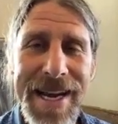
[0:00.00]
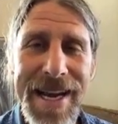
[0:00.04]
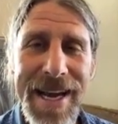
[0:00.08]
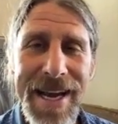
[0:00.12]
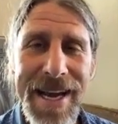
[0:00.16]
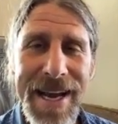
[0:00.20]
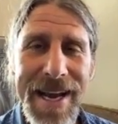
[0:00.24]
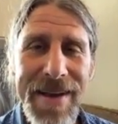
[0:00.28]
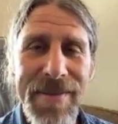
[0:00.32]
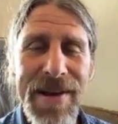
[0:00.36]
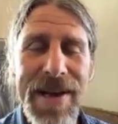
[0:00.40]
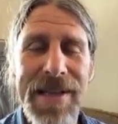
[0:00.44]

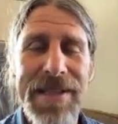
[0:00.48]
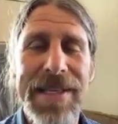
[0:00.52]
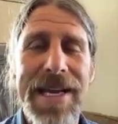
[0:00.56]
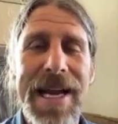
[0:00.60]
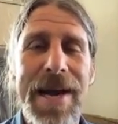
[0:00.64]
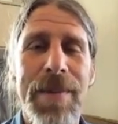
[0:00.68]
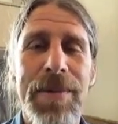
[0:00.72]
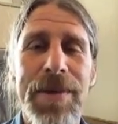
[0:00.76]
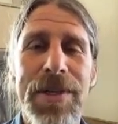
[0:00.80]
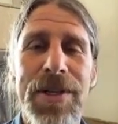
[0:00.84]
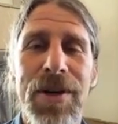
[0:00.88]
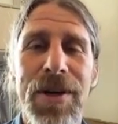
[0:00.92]
I've had the
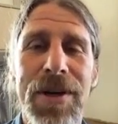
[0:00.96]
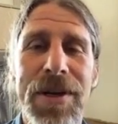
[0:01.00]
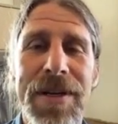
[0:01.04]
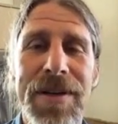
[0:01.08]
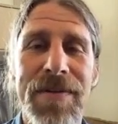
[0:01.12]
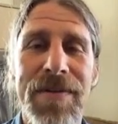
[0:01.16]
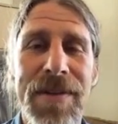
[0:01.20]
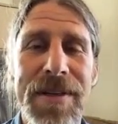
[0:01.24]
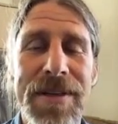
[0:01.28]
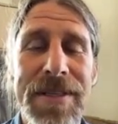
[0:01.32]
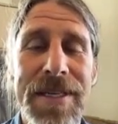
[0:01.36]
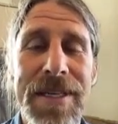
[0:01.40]
opportunity
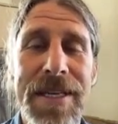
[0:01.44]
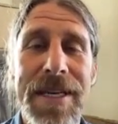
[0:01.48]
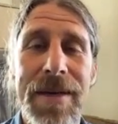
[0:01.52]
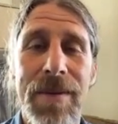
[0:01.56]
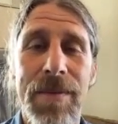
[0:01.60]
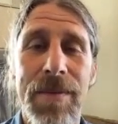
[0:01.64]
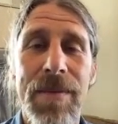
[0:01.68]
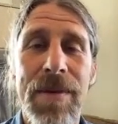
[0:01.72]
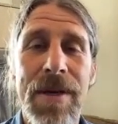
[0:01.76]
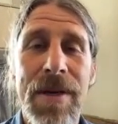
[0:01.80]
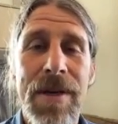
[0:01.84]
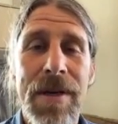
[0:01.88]
to visit
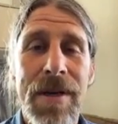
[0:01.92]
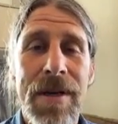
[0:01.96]
him